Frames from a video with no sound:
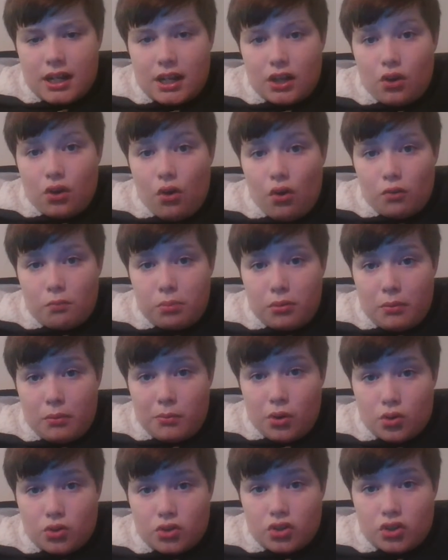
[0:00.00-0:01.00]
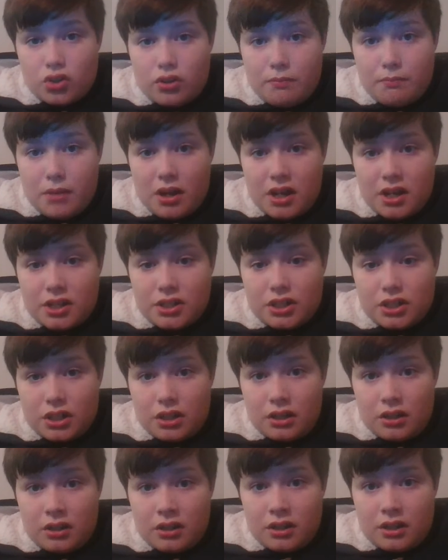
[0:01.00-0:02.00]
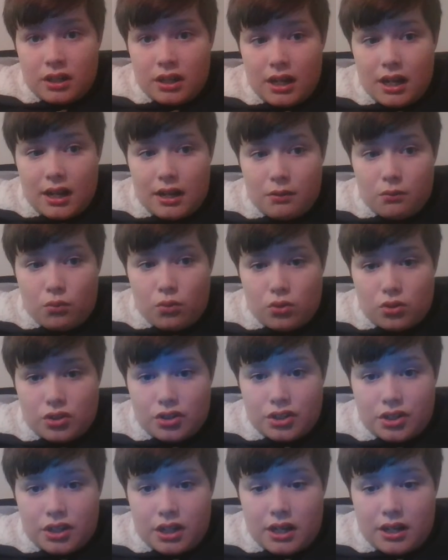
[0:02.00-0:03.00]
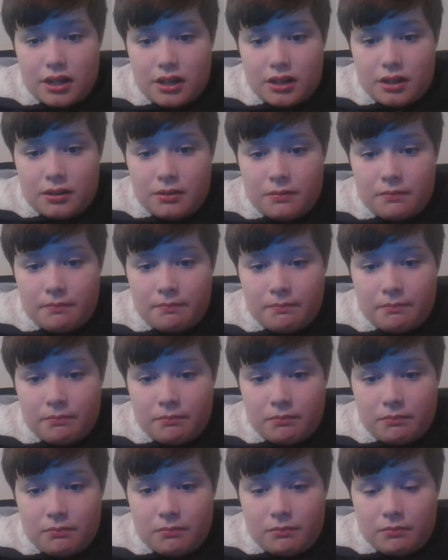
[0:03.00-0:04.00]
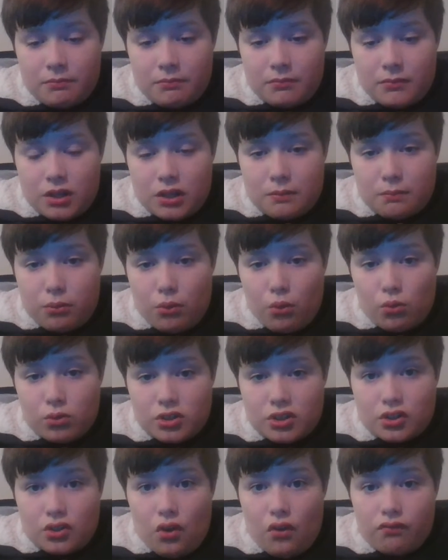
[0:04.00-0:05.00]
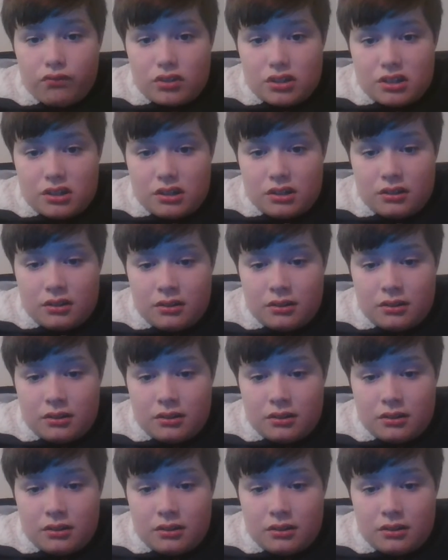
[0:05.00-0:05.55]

got promoted to major and was a important officer.